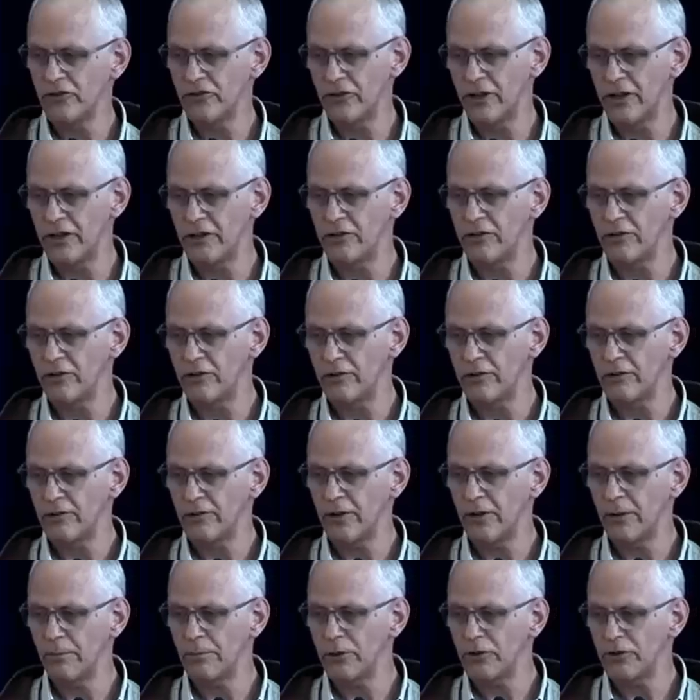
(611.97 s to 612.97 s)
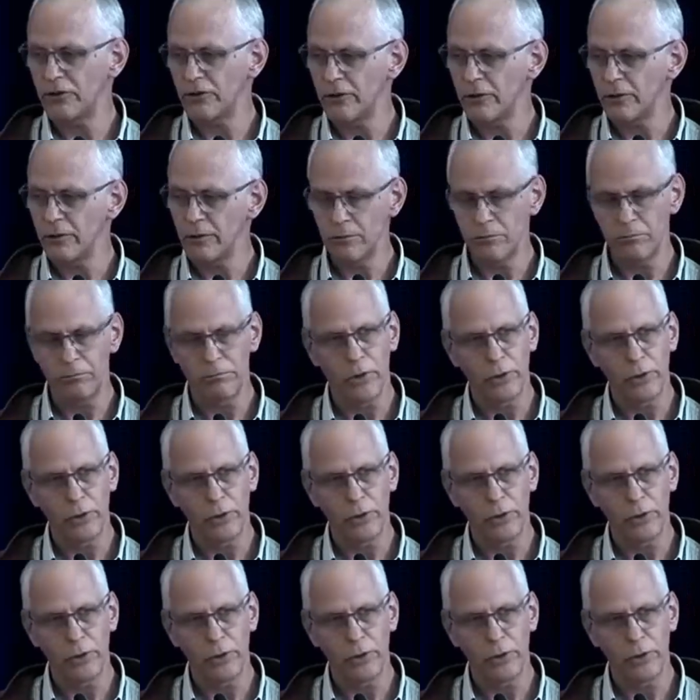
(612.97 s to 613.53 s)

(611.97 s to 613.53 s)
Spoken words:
changes in temperature,